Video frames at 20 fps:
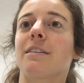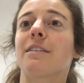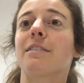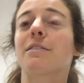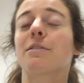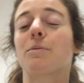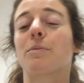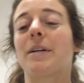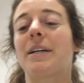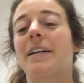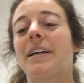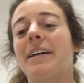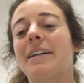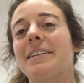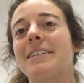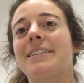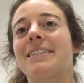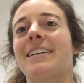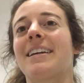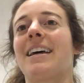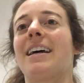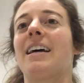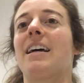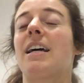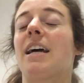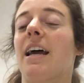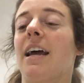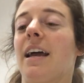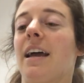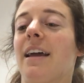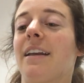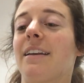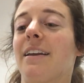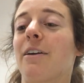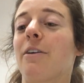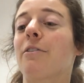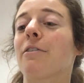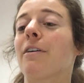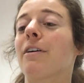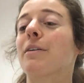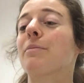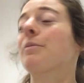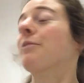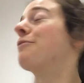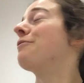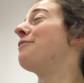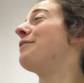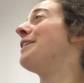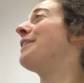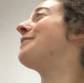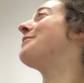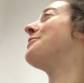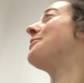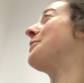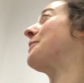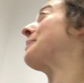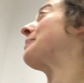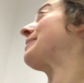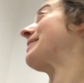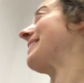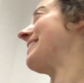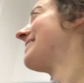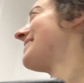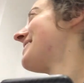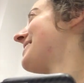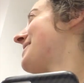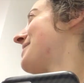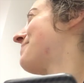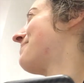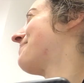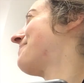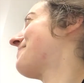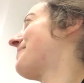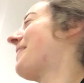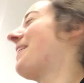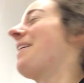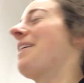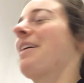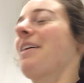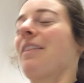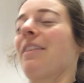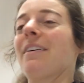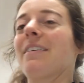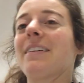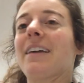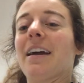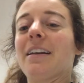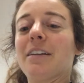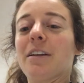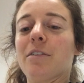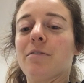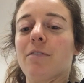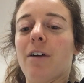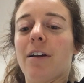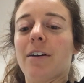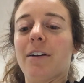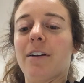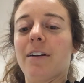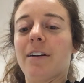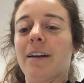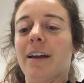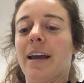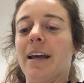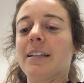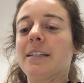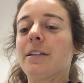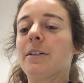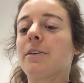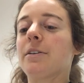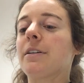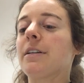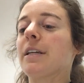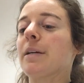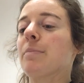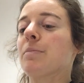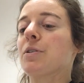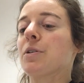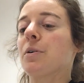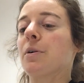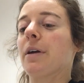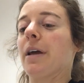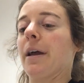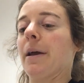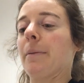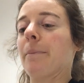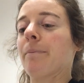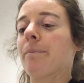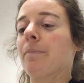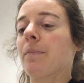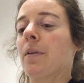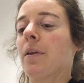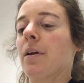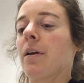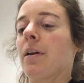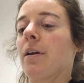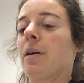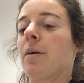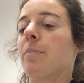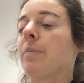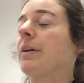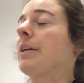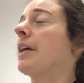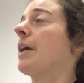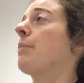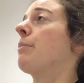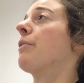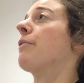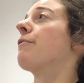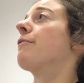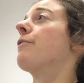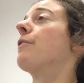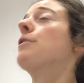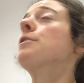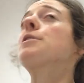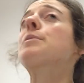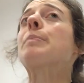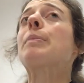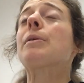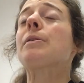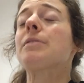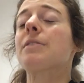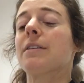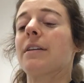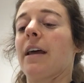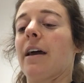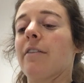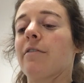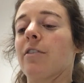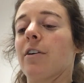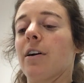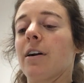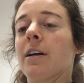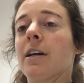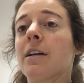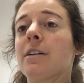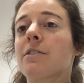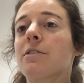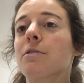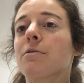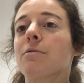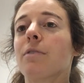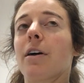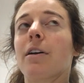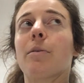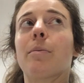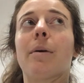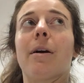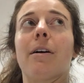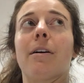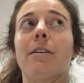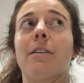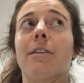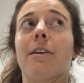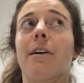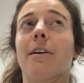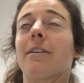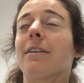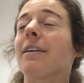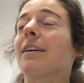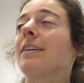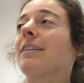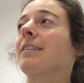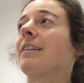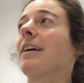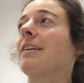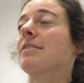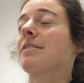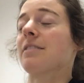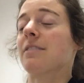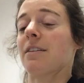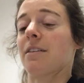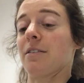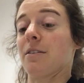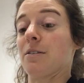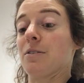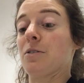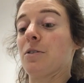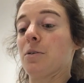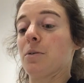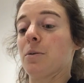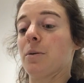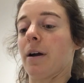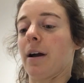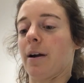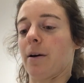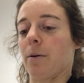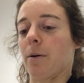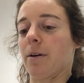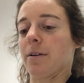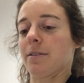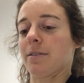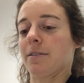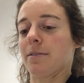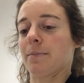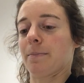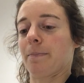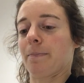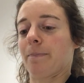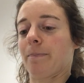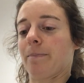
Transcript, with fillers: This weekend, an incredible feat took place. The Kenyan runner Eliud Kipchoge became the first person ever to run a marathon in less than two hours.